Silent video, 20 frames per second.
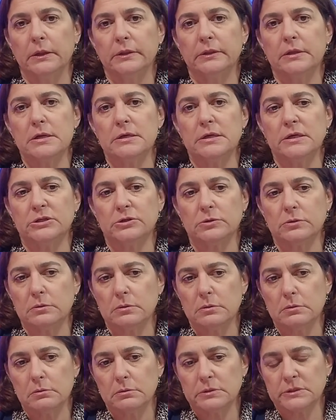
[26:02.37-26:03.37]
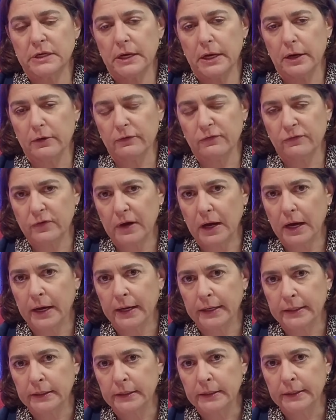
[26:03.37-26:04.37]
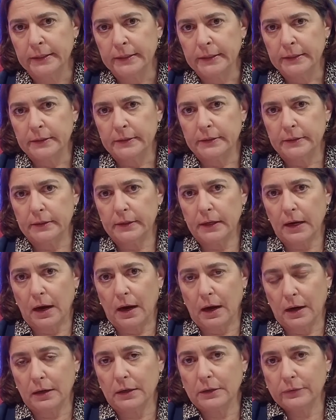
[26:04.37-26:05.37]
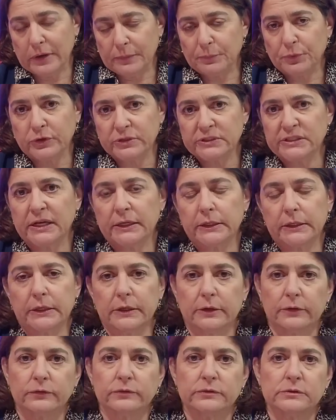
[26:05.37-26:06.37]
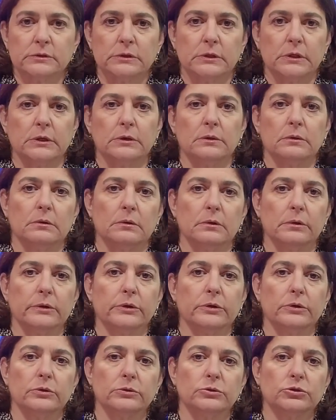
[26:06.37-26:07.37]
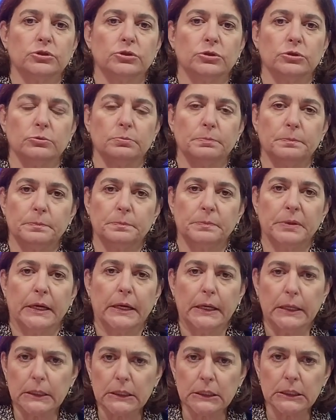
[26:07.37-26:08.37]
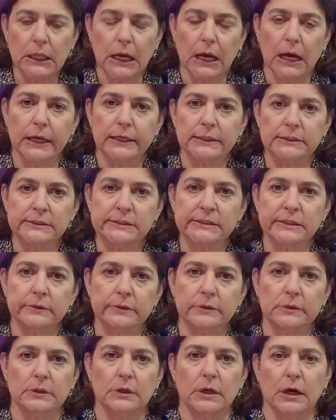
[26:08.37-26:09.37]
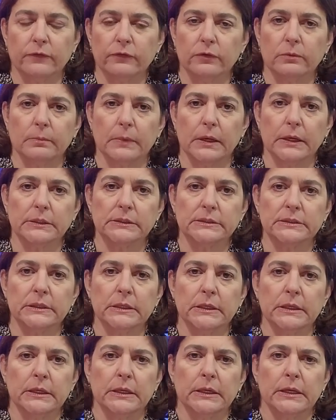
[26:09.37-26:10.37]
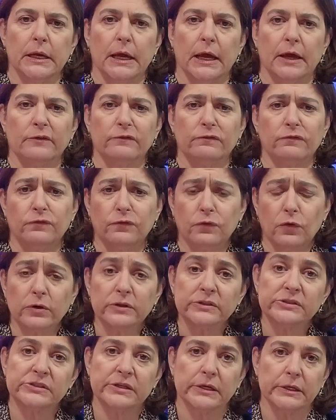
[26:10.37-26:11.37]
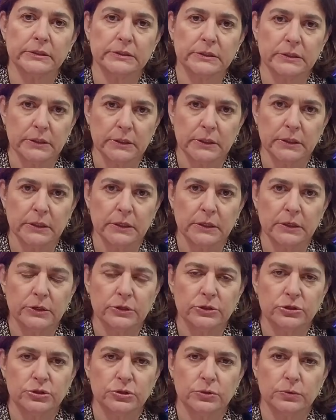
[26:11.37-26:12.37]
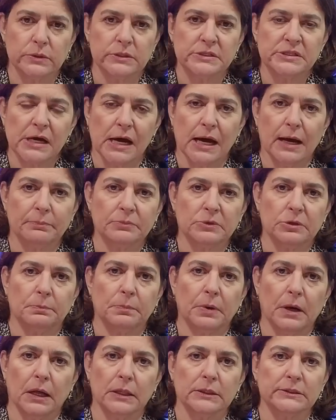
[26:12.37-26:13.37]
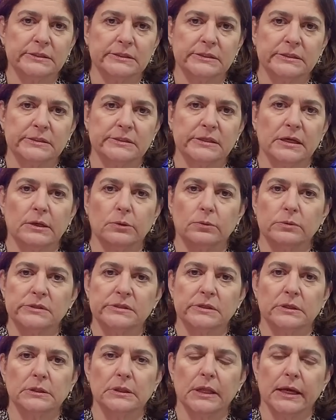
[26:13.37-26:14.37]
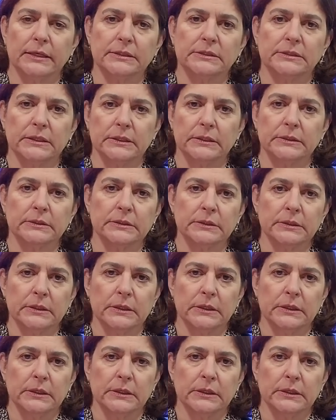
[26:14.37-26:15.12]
They need to terrify our representatives in order to paralyze the government and force it to adopt the policies that it was elected